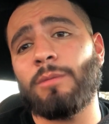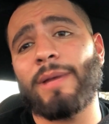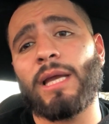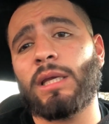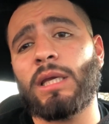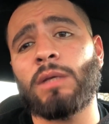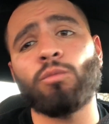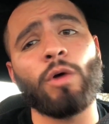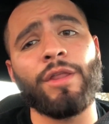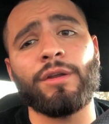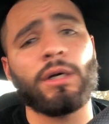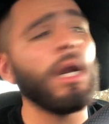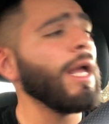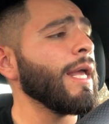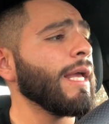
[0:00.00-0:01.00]
back in,
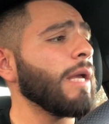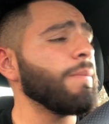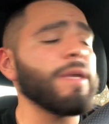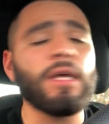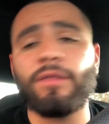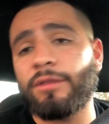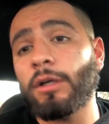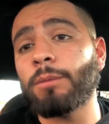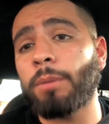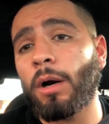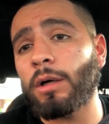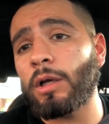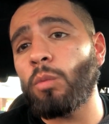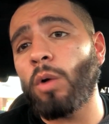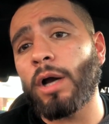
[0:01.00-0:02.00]
whether it be a
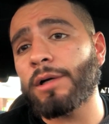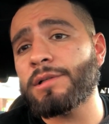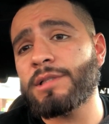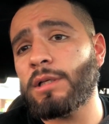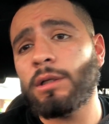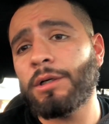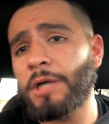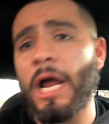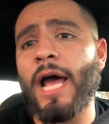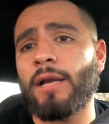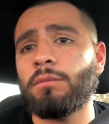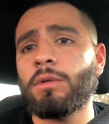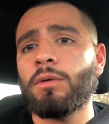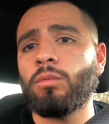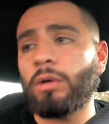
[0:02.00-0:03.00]
third-party water seal or not.
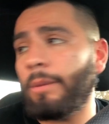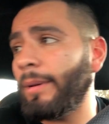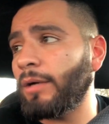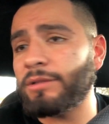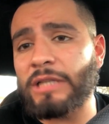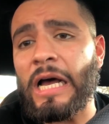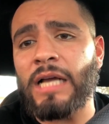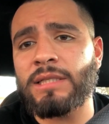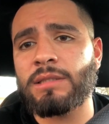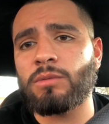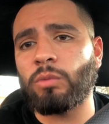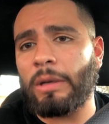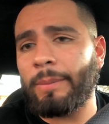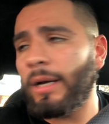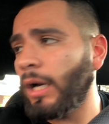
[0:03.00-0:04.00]
What about dust?
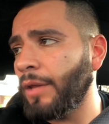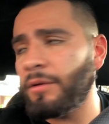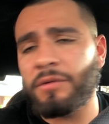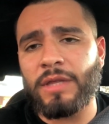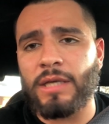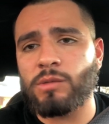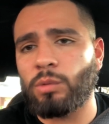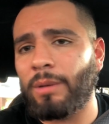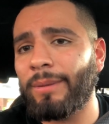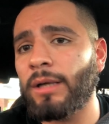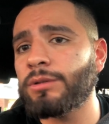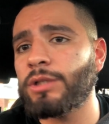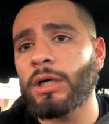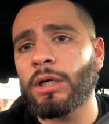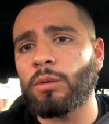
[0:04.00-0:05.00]
What about other things? What
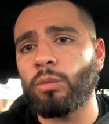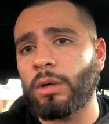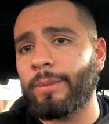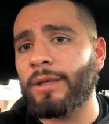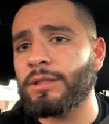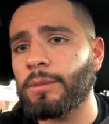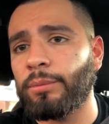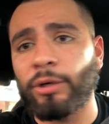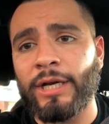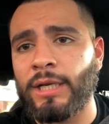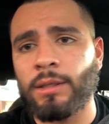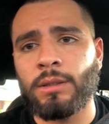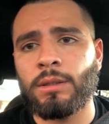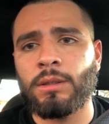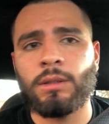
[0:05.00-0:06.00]
about dirt? What about debris?
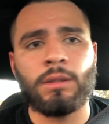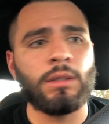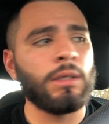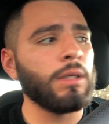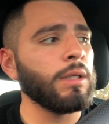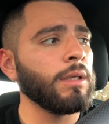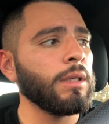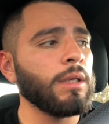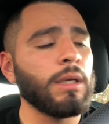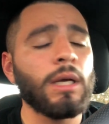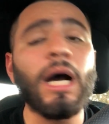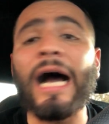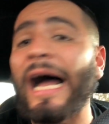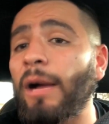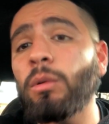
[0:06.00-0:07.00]

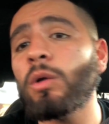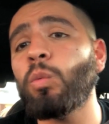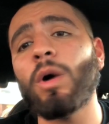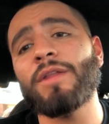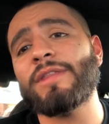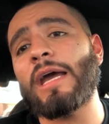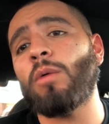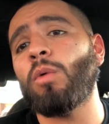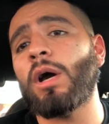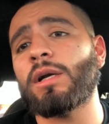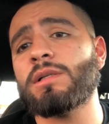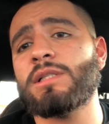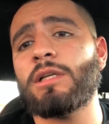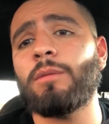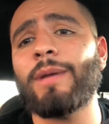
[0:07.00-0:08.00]
I would want that water
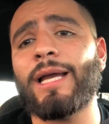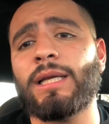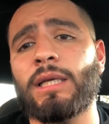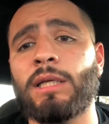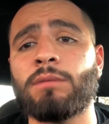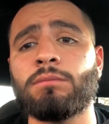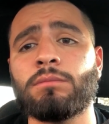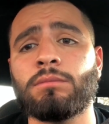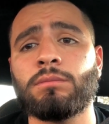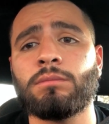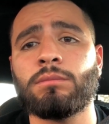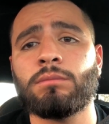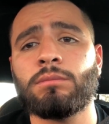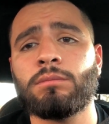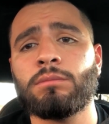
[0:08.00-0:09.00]
seal back in.
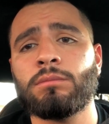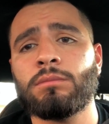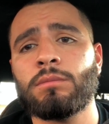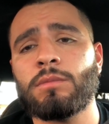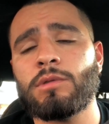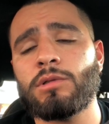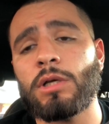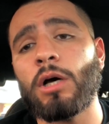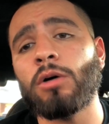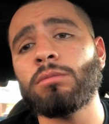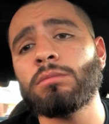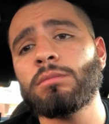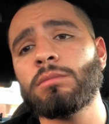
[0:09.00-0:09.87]
So